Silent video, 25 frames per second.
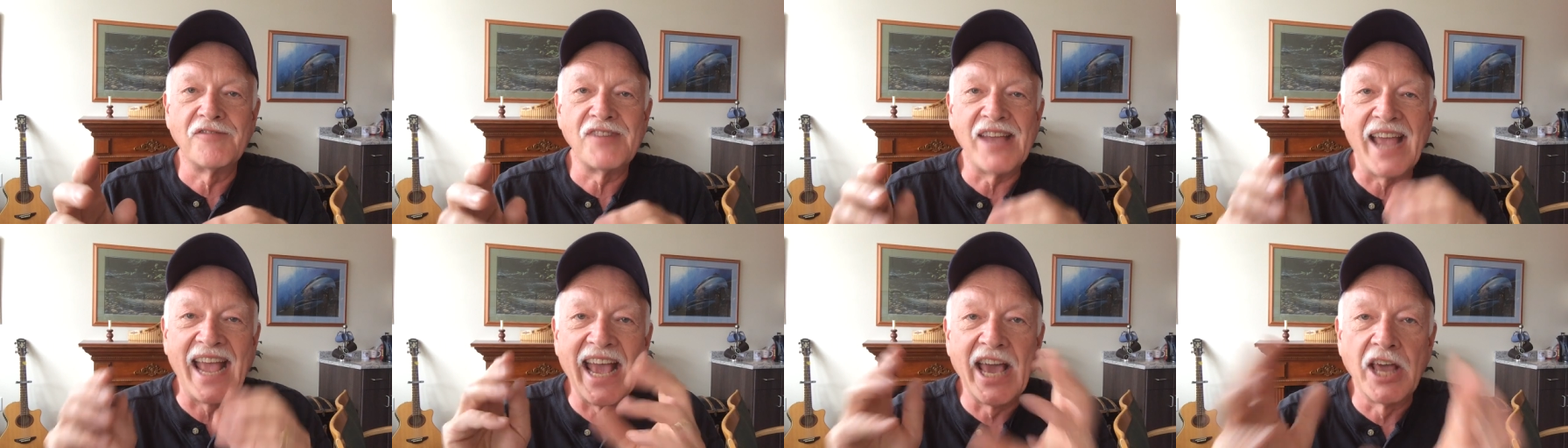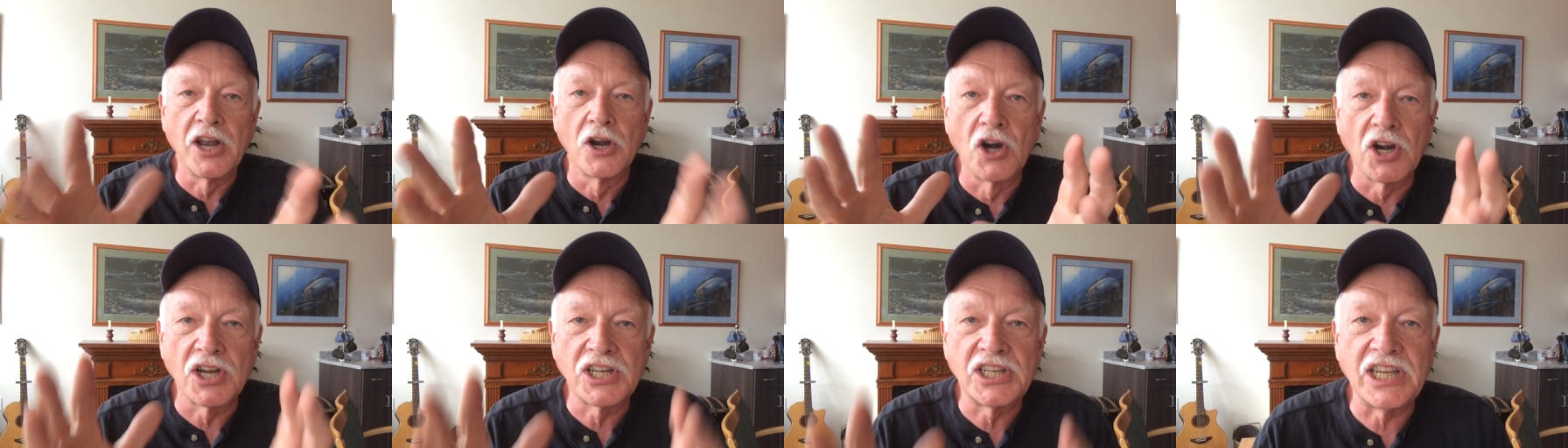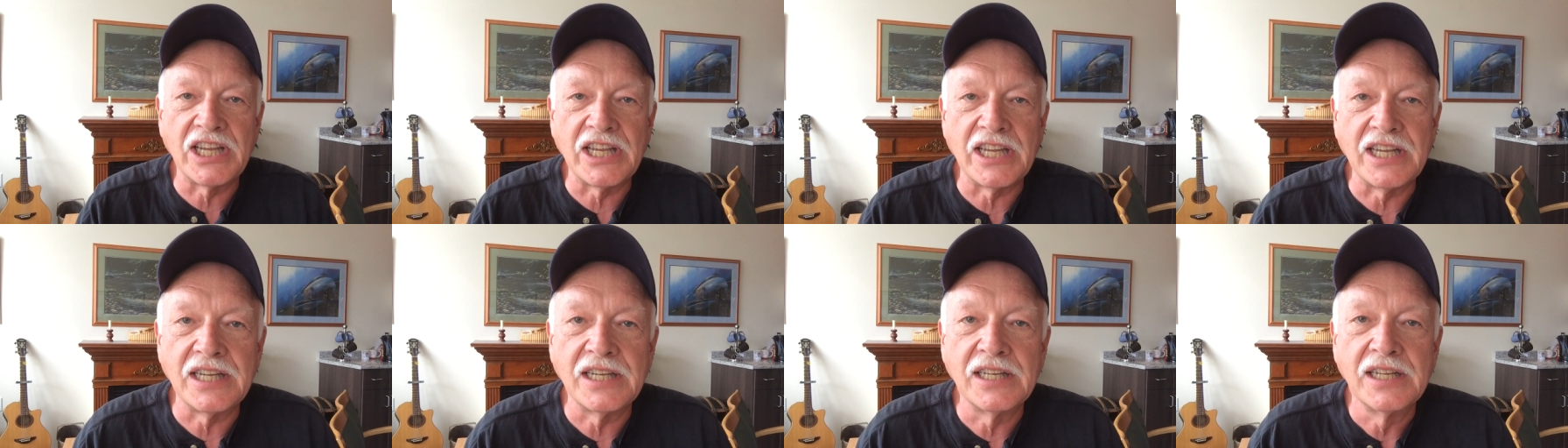of
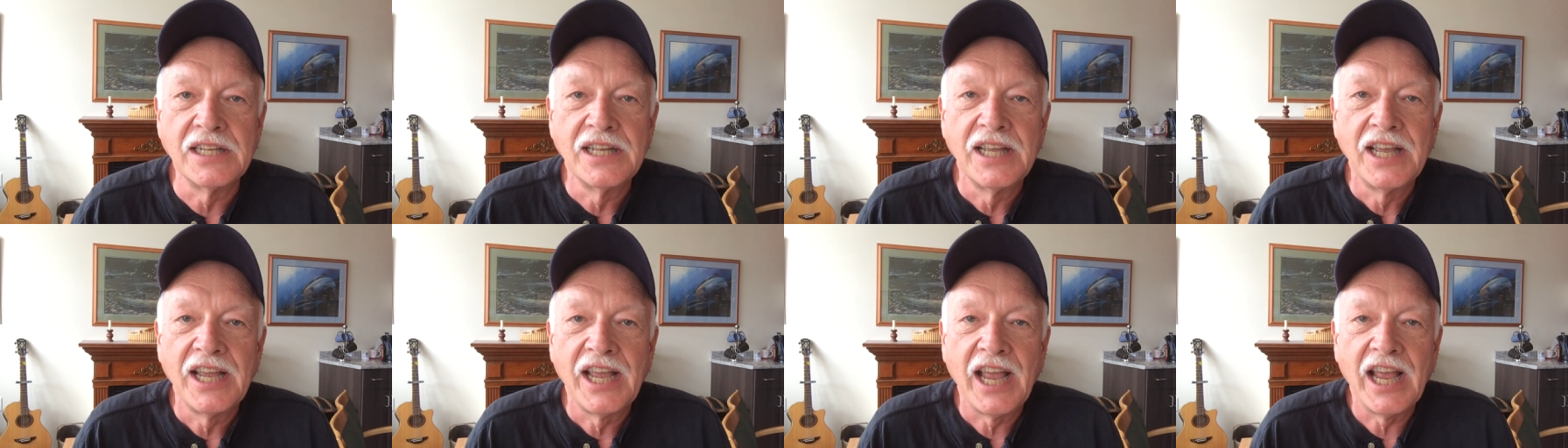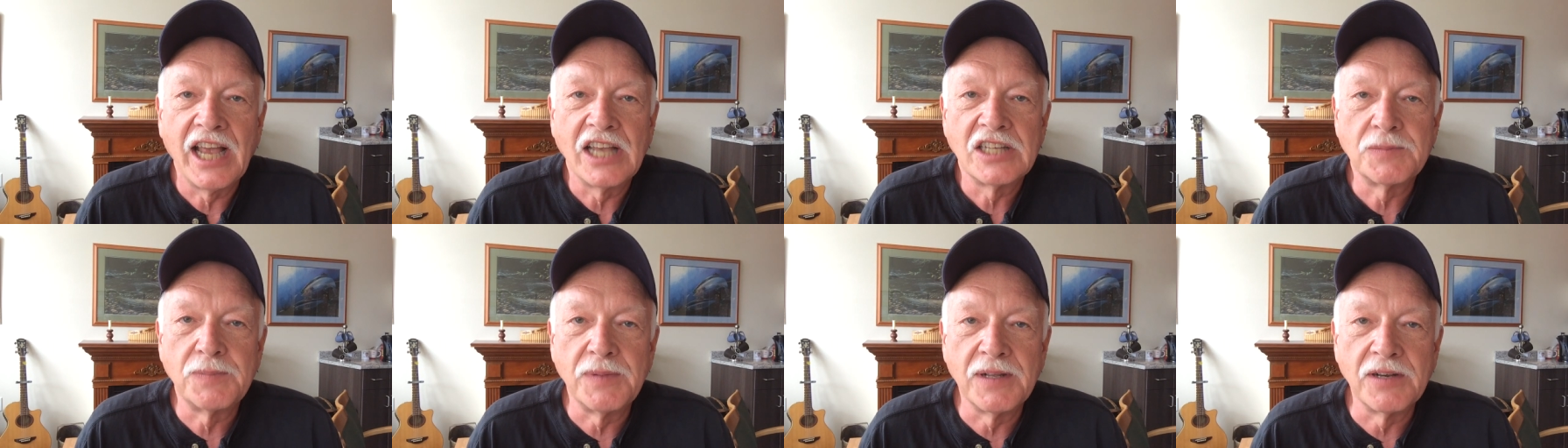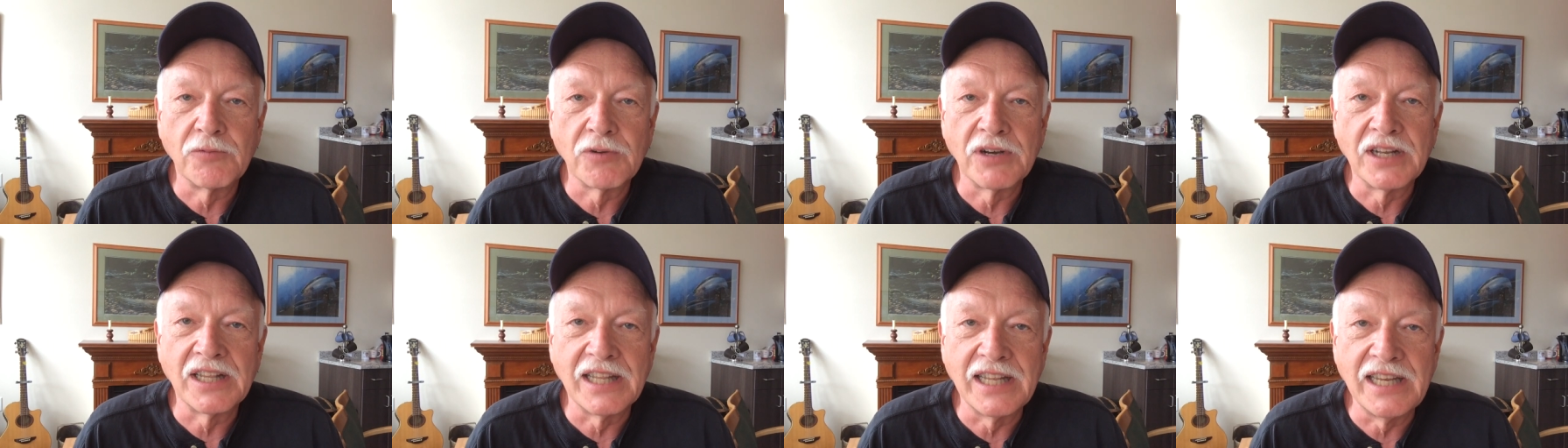anarchy has
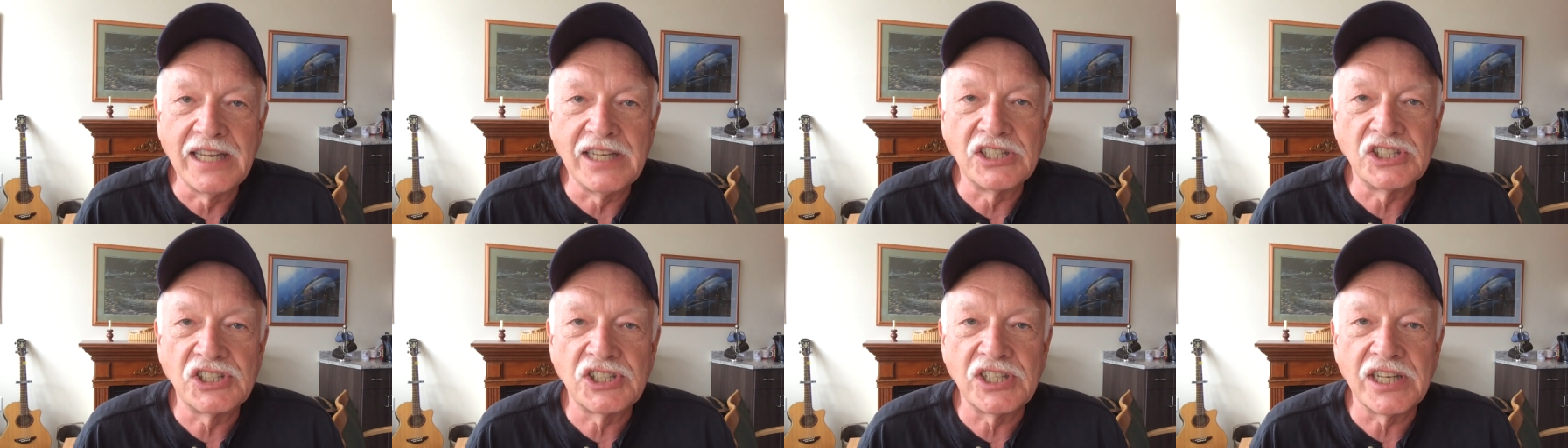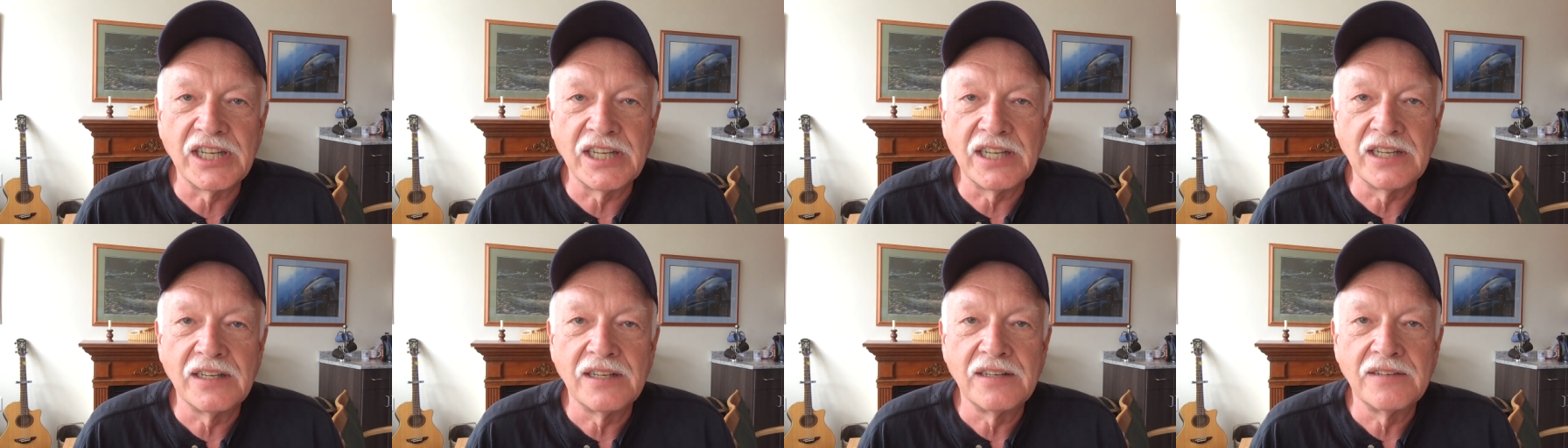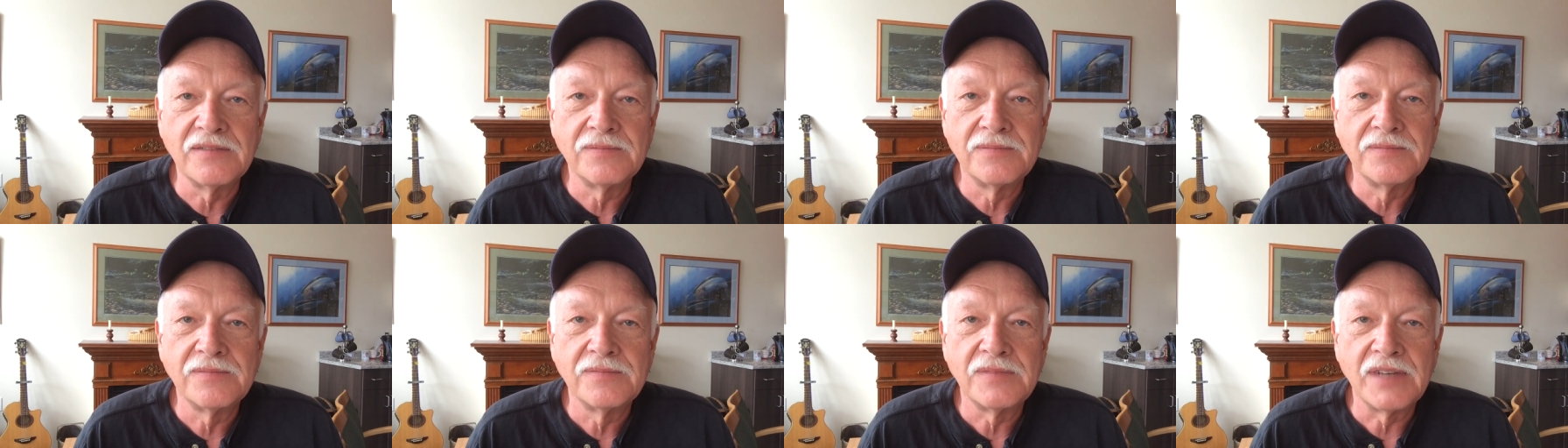been released
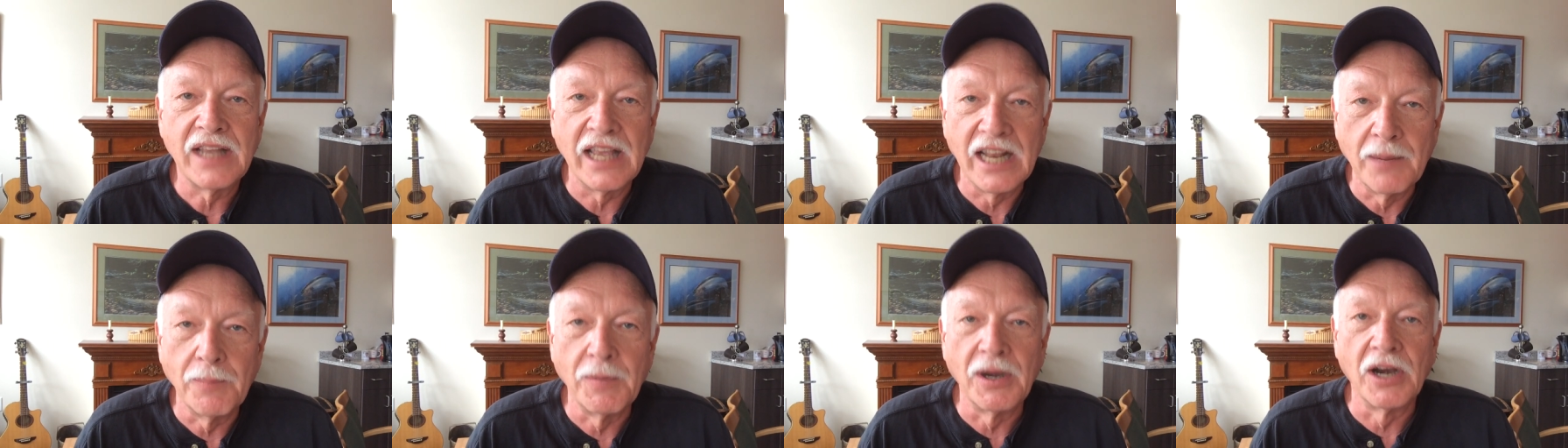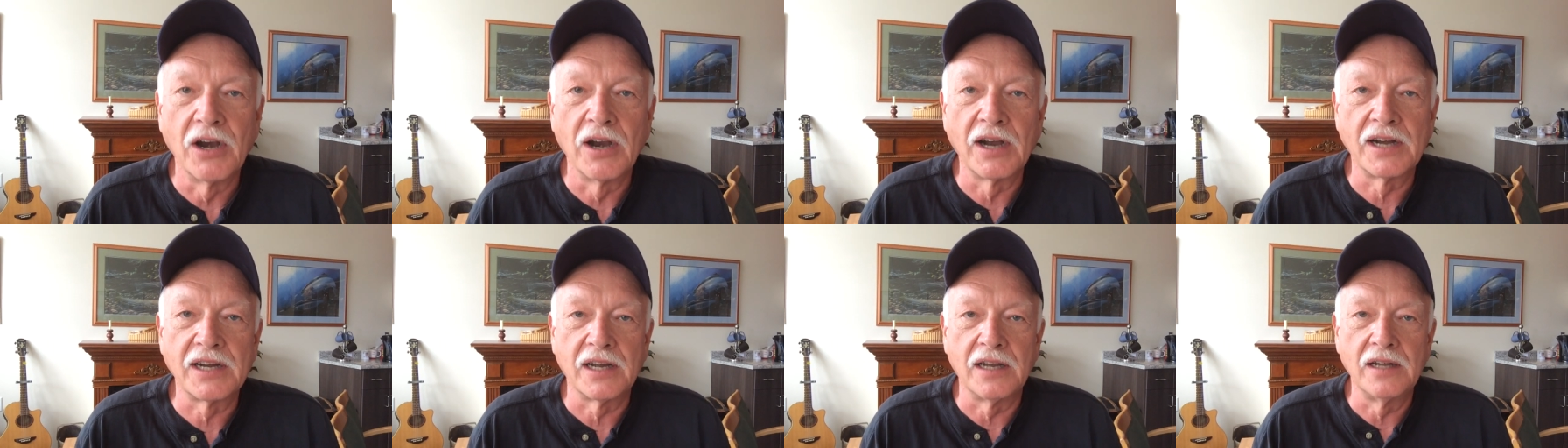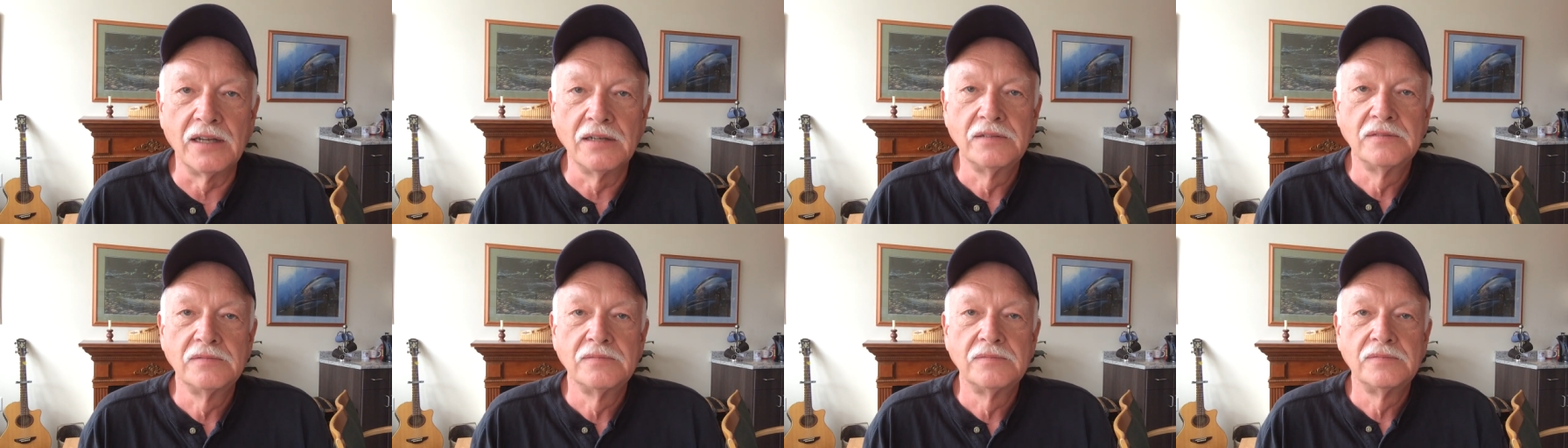in America."